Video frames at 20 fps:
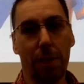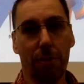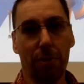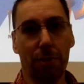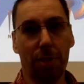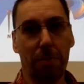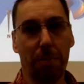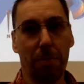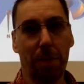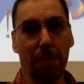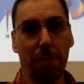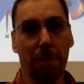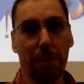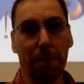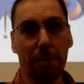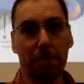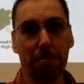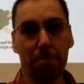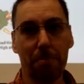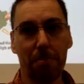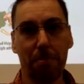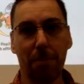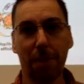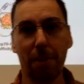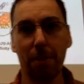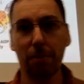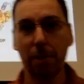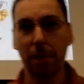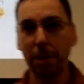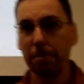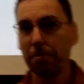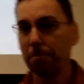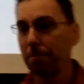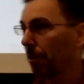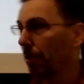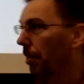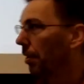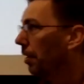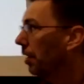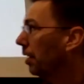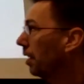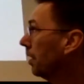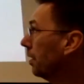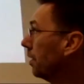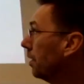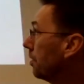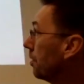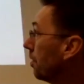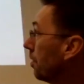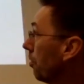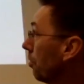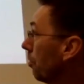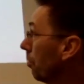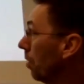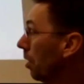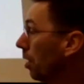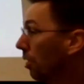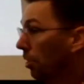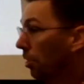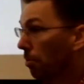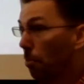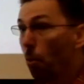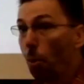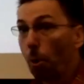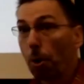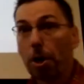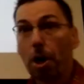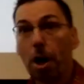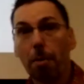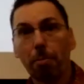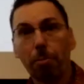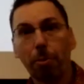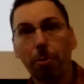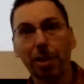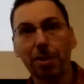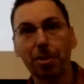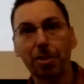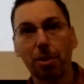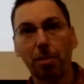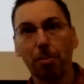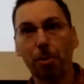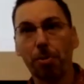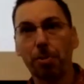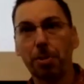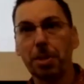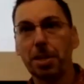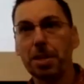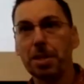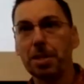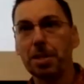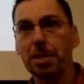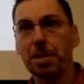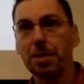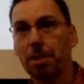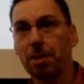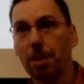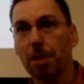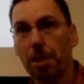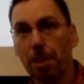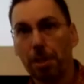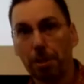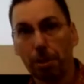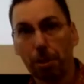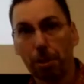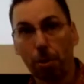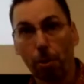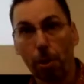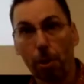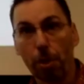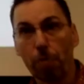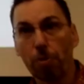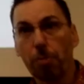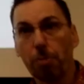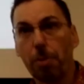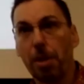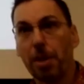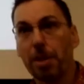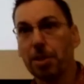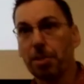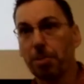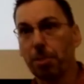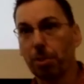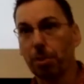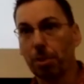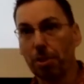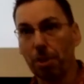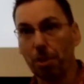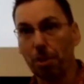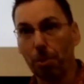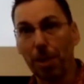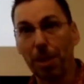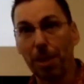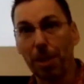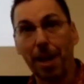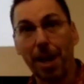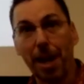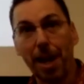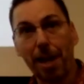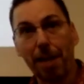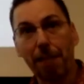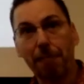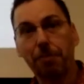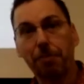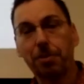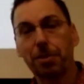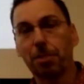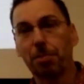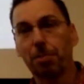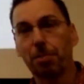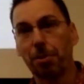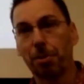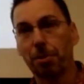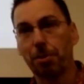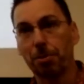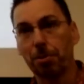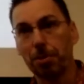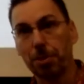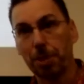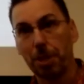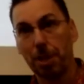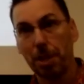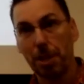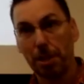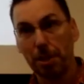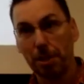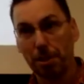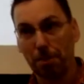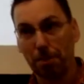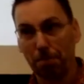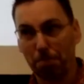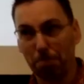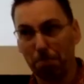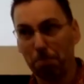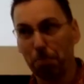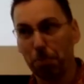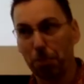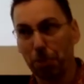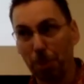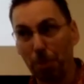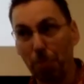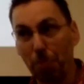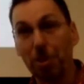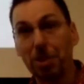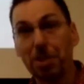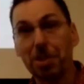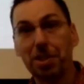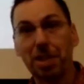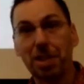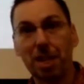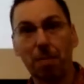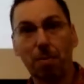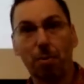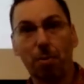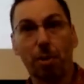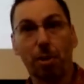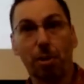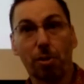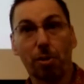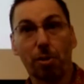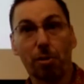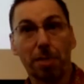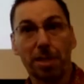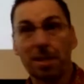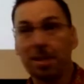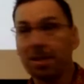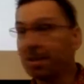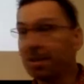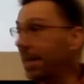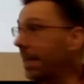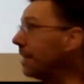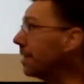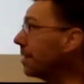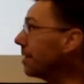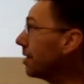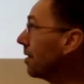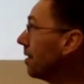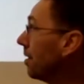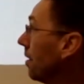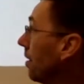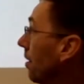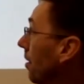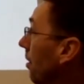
energy minima. Okay, so the more complex our proteins, the greater the possibility that we can have some of those somewhat stable intermediate states.